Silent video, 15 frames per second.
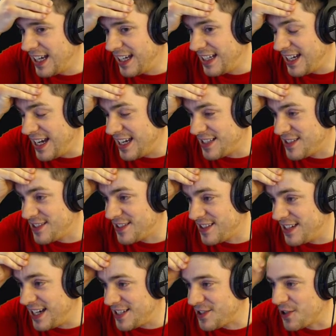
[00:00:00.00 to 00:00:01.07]
it's
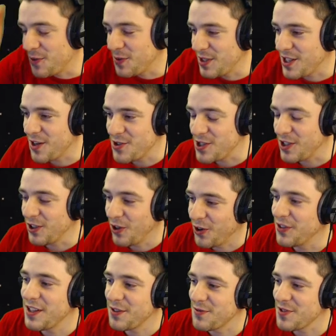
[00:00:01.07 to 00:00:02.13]
going to encourage a lot of
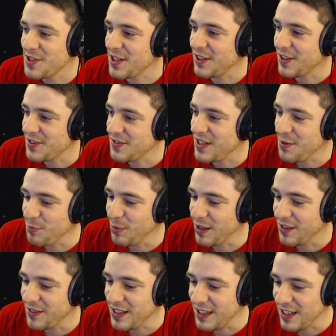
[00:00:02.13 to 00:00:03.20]
different styles of gameplay, I
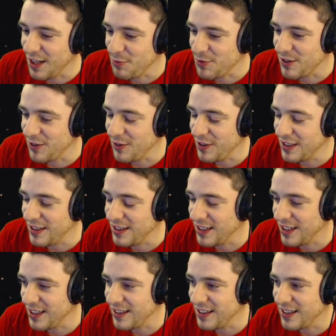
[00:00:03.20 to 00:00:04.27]
think, absolutely.
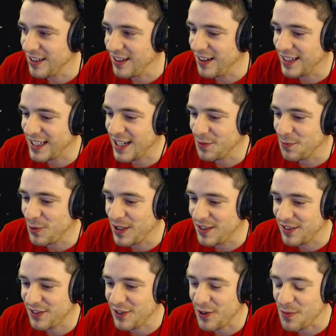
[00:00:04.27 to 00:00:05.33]
And I can't wait to
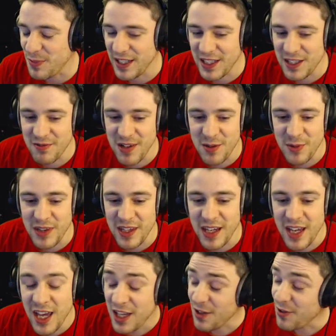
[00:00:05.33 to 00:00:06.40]
start playing around with it.
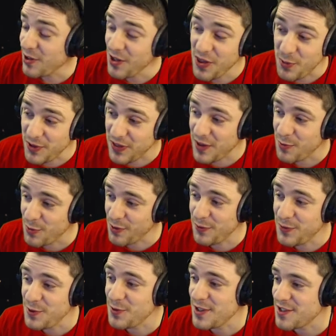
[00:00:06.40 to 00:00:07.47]
Now I know there were a
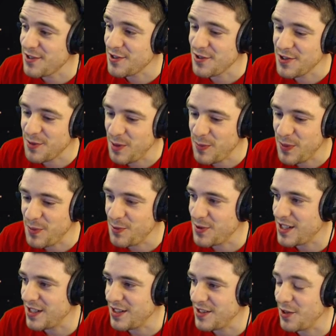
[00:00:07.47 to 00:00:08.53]
few concerns. I mean, people were
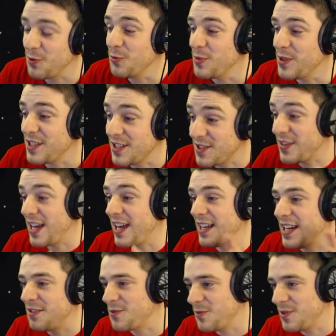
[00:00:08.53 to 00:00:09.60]
saying it's like, oh, because of that
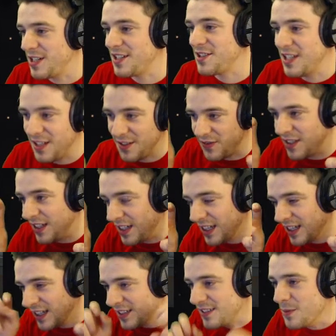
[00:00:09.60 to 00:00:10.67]
announcement yesterday of
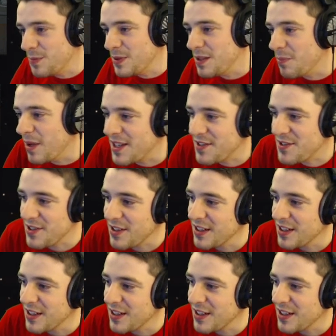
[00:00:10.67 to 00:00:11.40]
the beam laser,